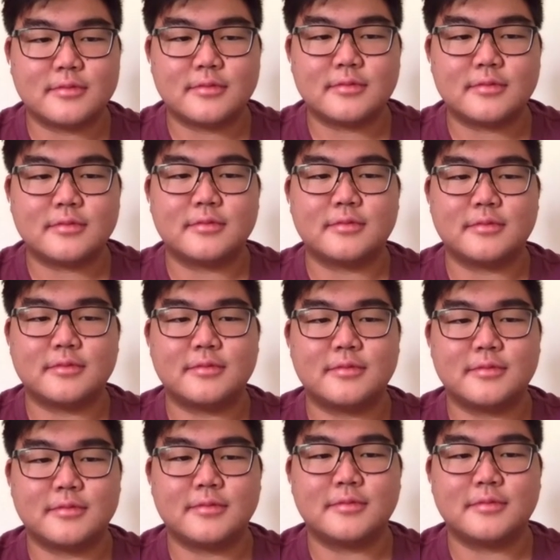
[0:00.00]

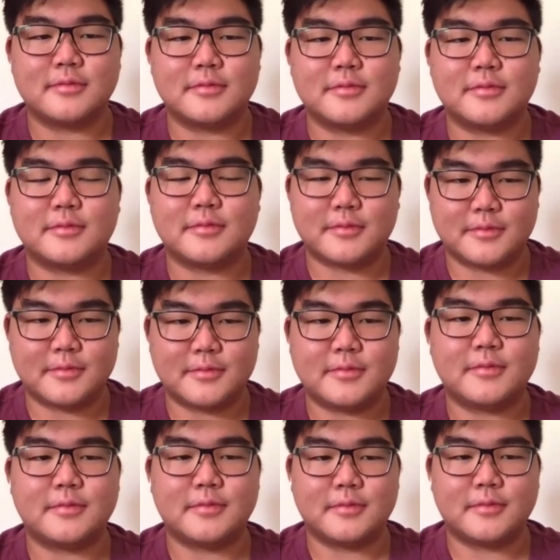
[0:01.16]

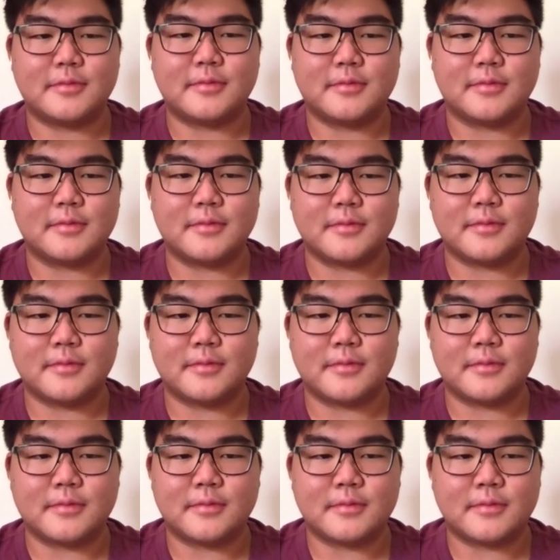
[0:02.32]

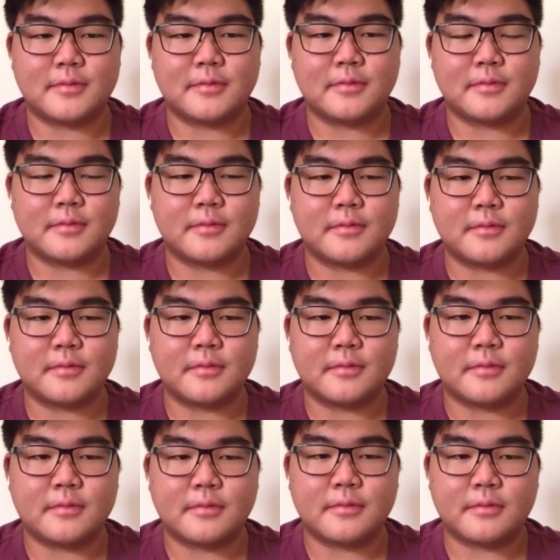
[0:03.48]

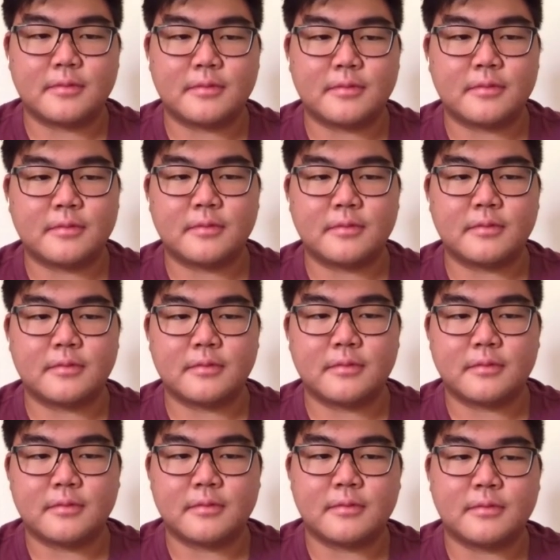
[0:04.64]

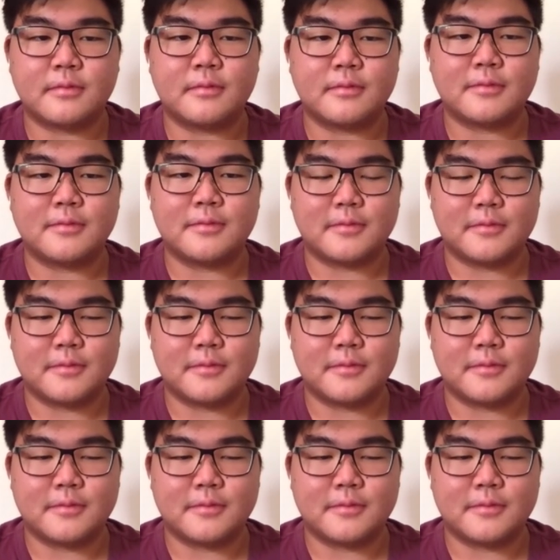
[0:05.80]
The person shown says nothing.